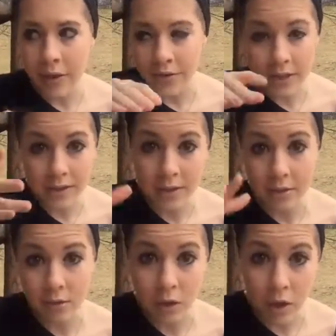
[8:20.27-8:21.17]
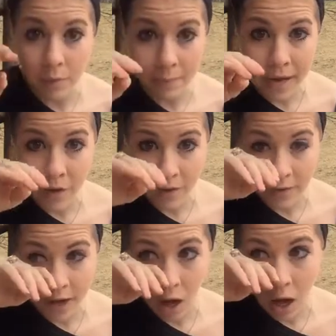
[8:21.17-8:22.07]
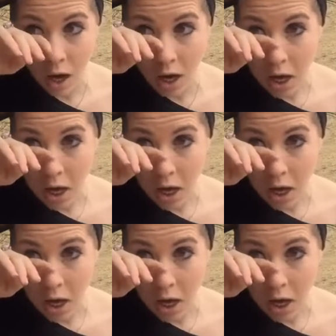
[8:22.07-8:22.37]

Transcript: things to look better than they are.